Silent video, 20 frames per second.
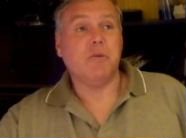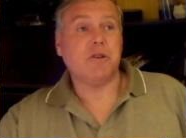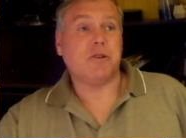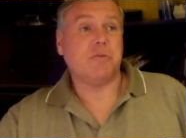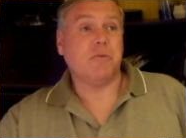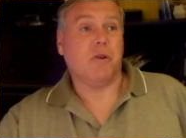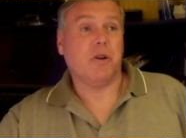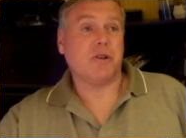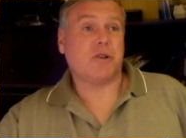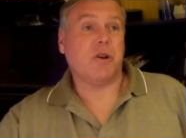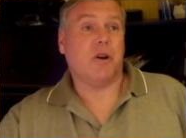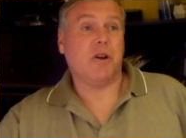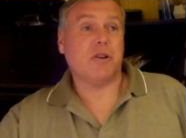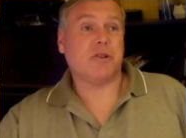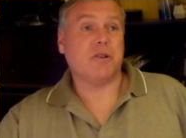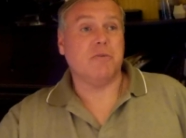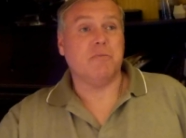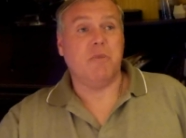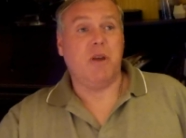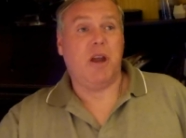which, well, it's
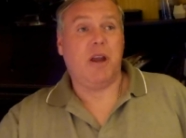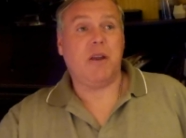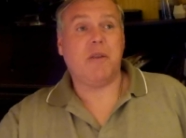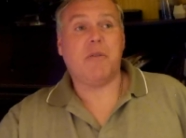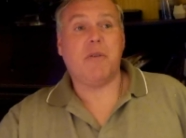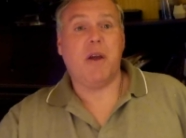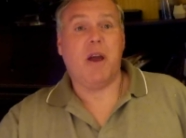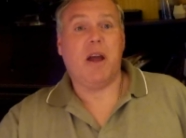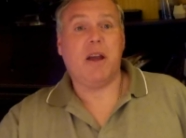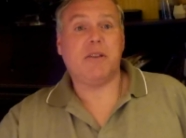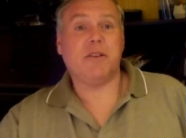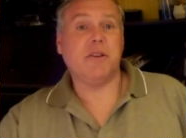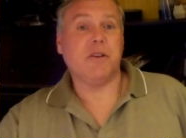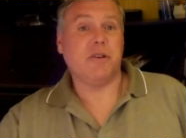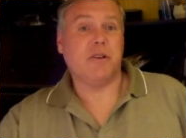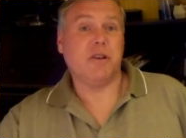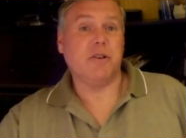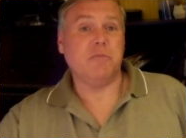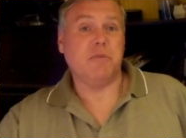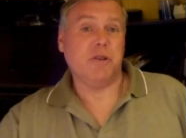also meant that
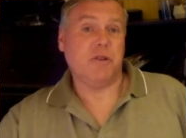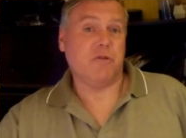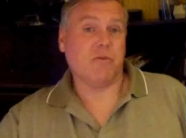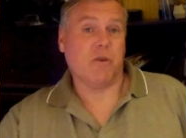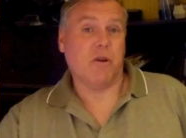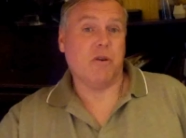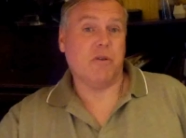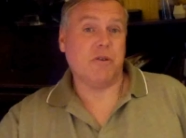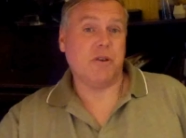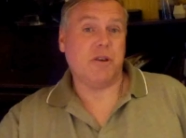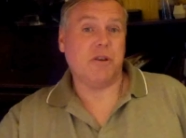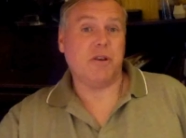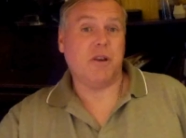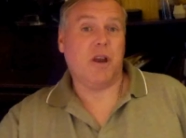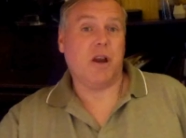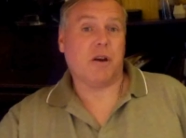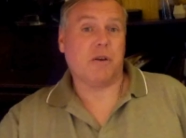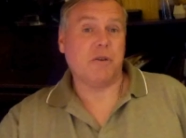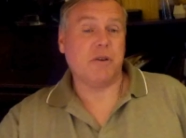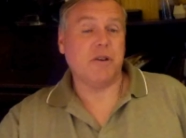they can be grown in
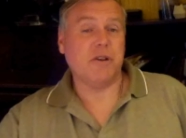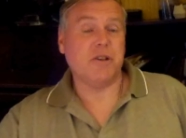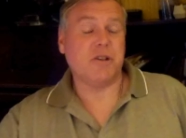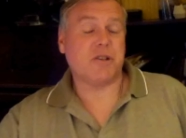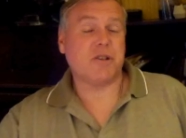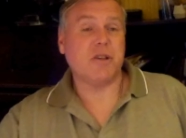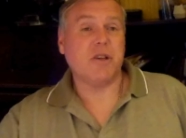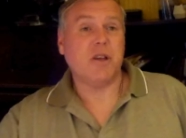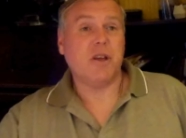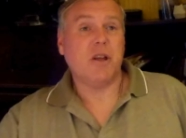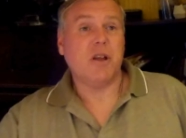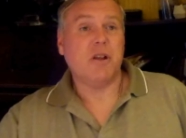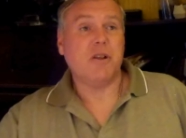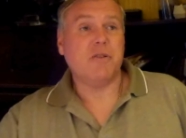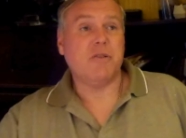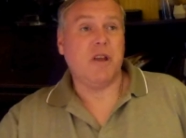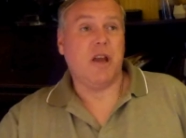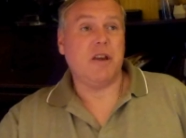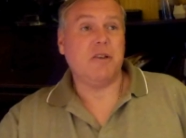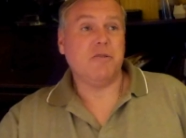areas
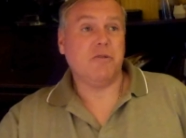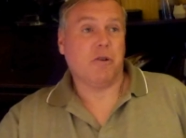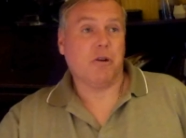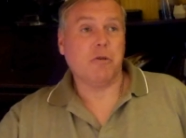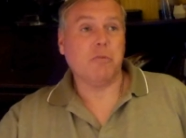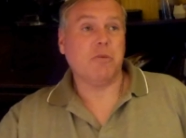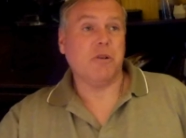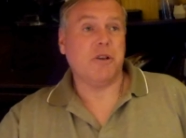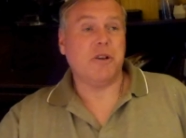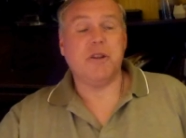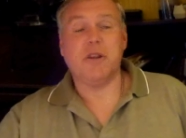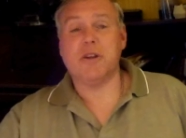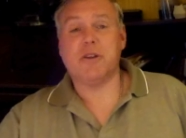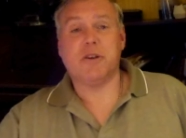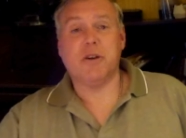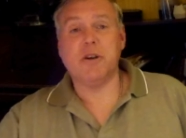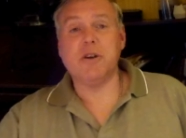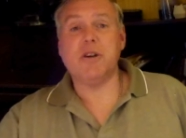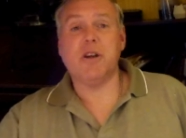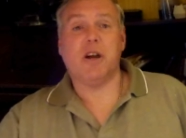that normally they
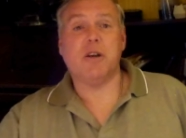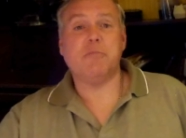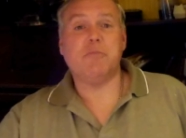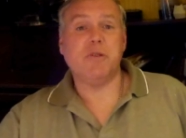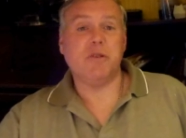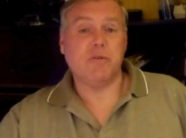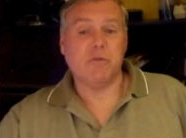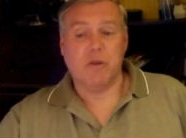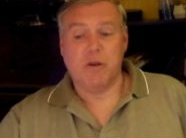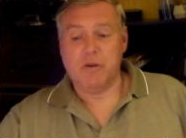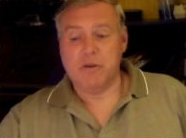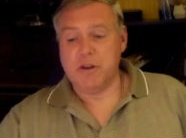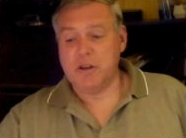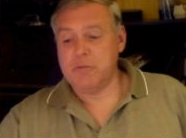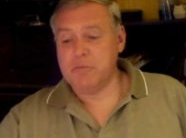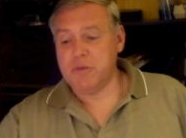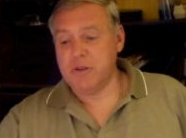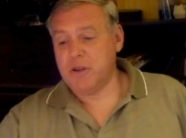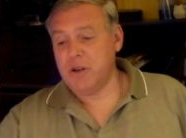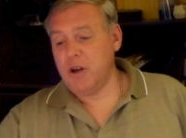could not be grown
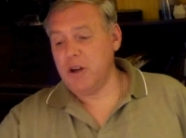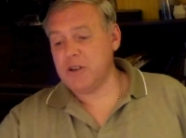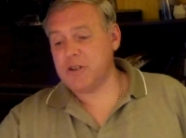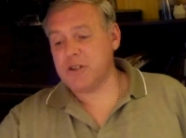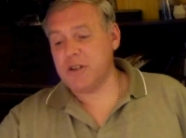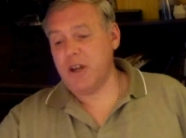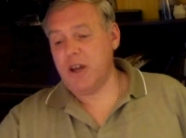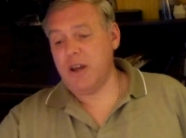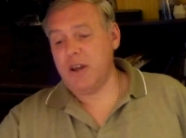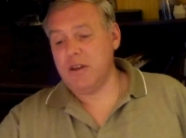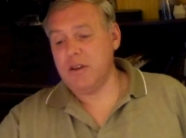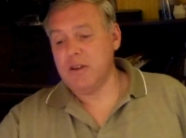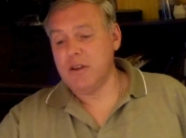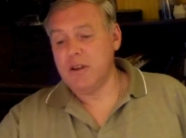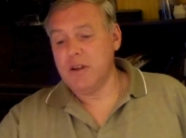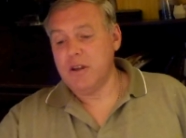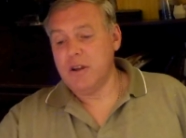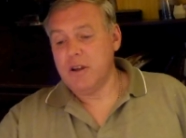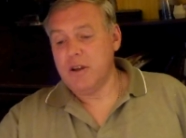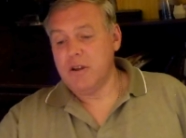in because, say,
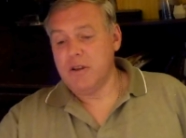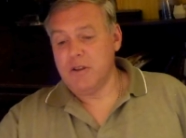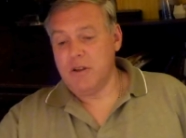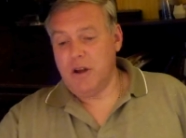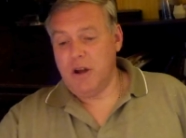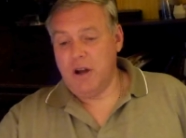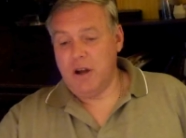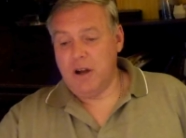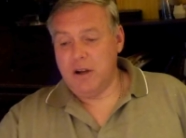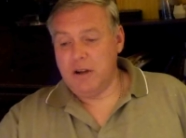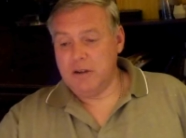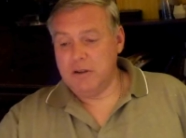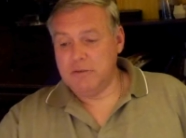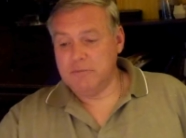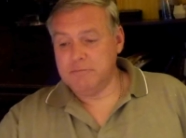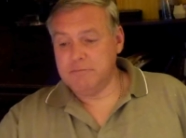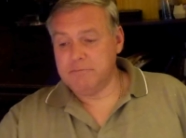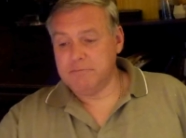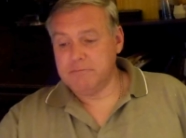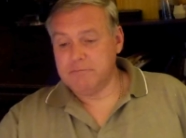
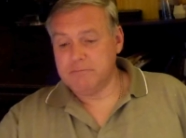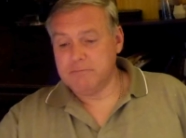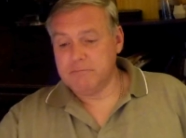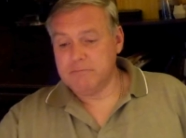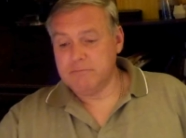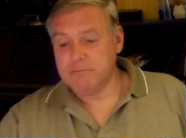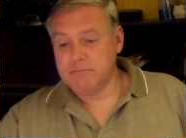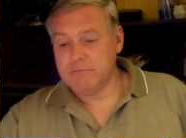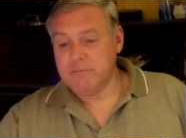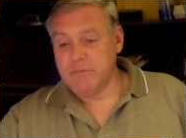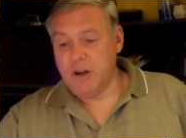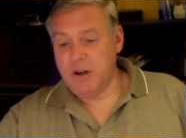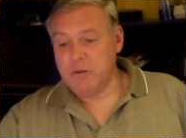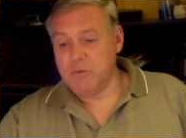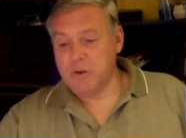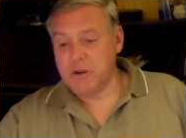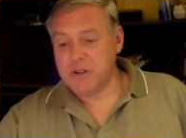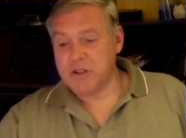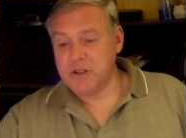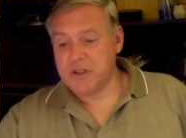um, in other
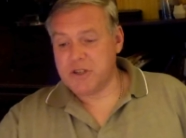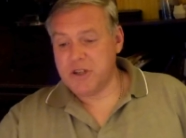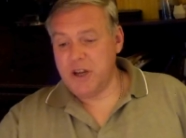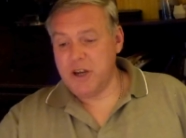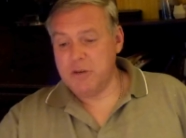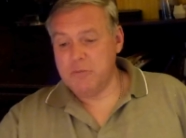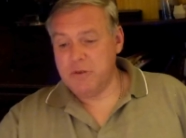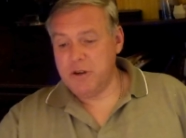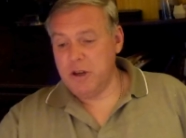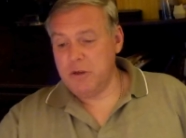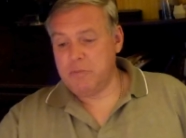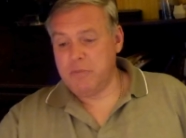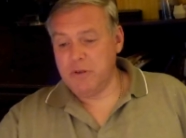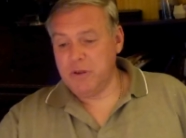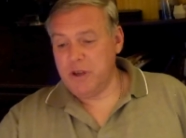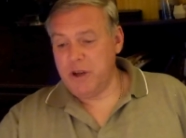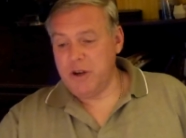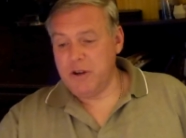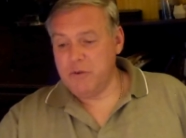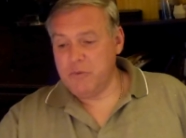words, he said the
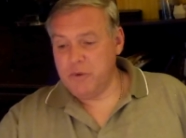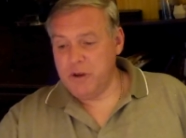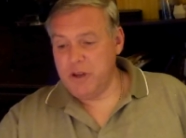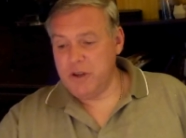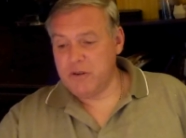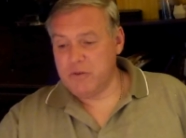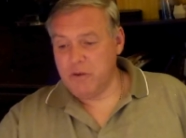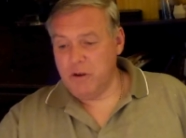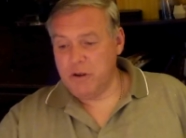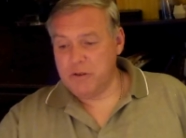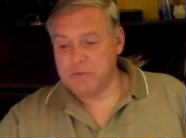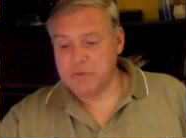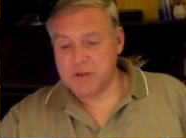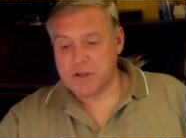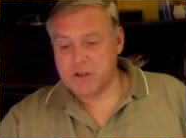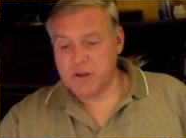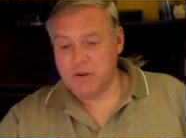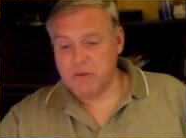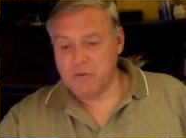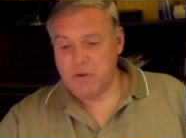manipulated wheat growth was
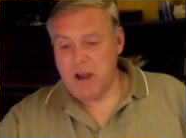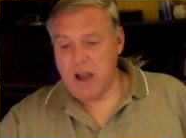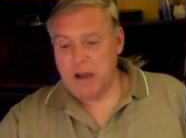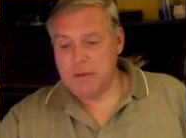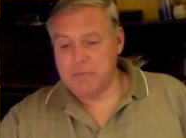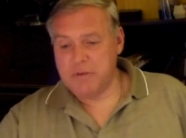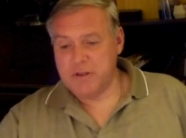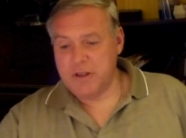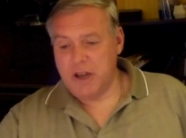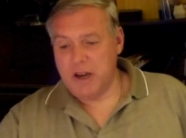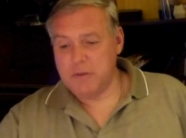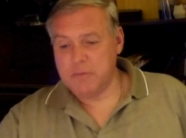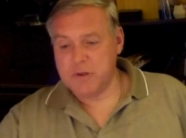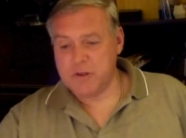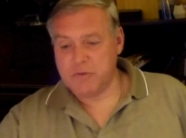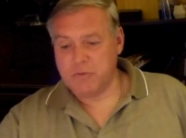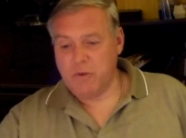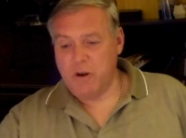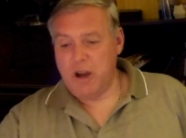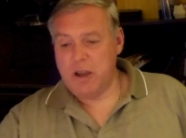so rapid that it
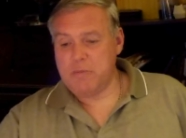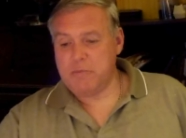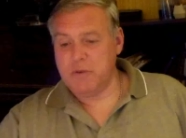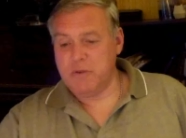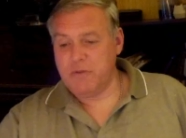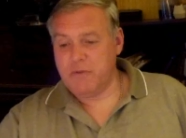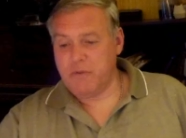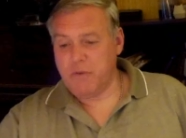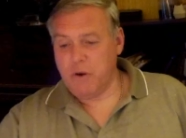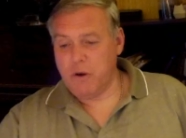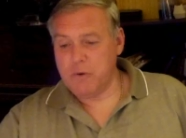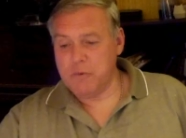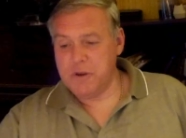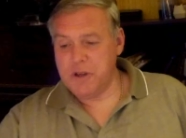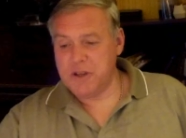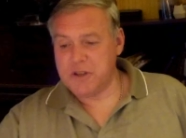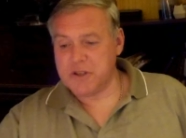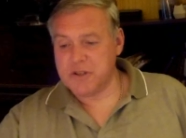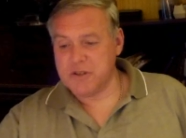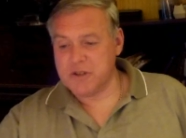was ripe in four
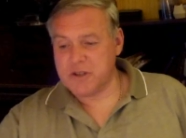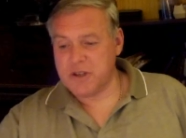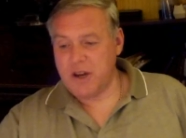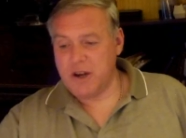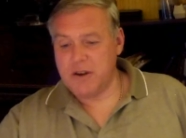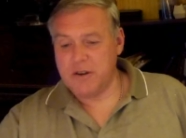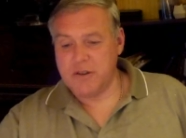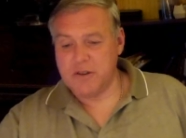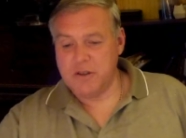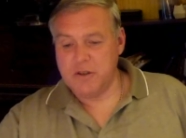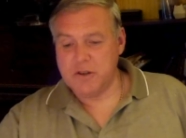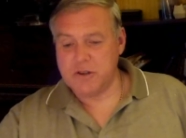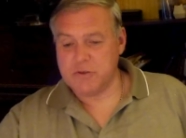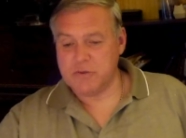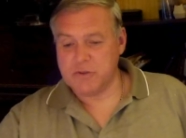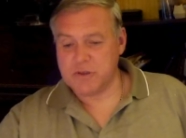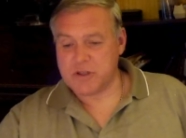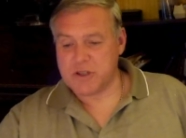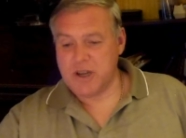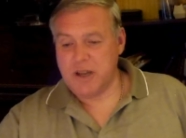weeks instead of the
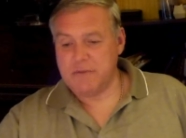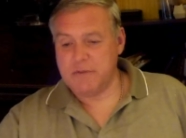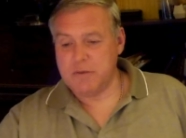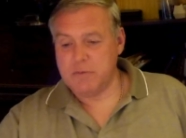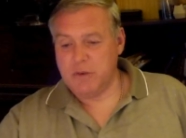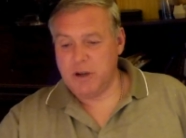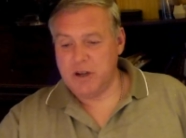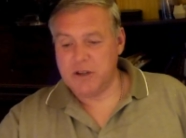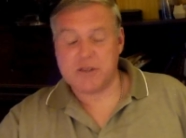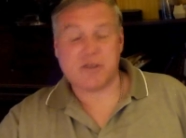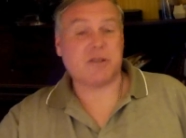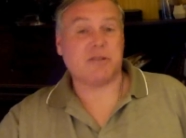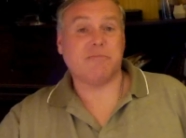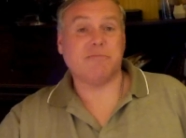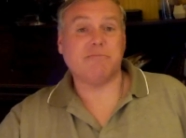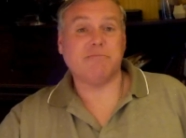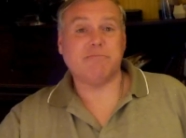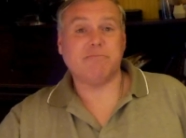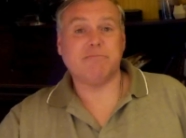usual seven months.